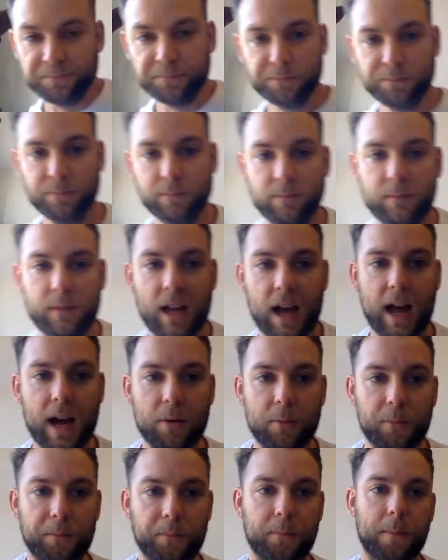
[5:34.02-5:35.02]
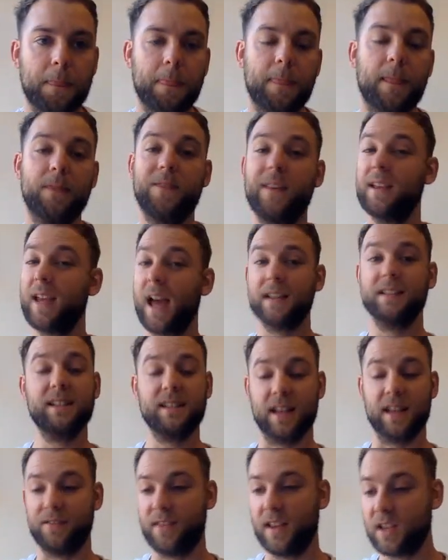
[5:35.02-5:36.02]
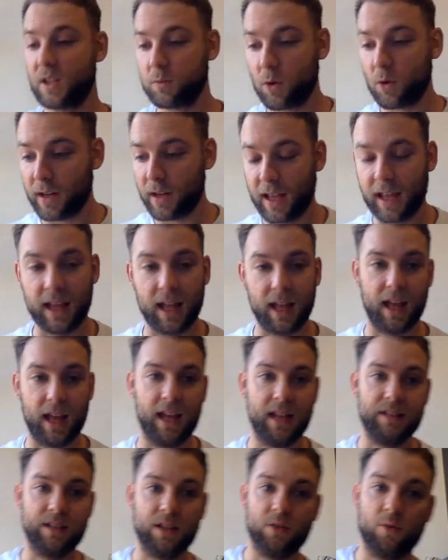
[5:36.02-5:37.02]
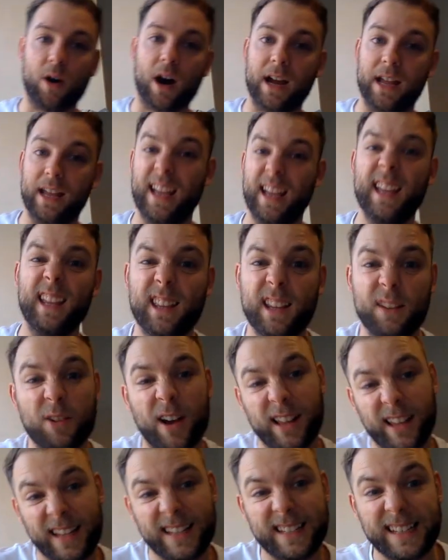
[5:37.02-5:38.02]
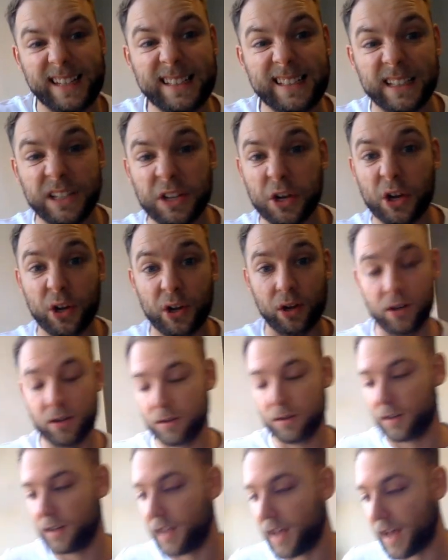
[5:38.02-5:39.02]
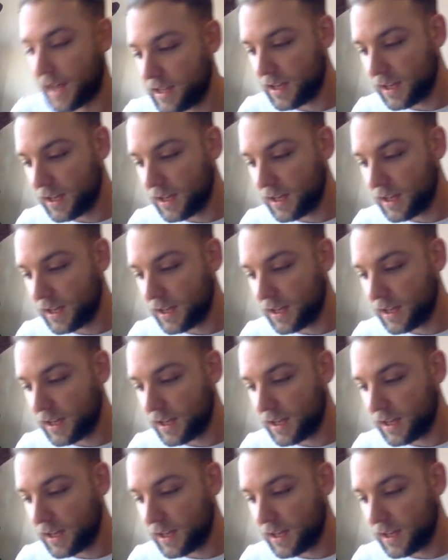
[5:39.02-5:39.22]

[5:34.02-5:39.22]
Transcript: Now, as I said, this one here is is easier, okay?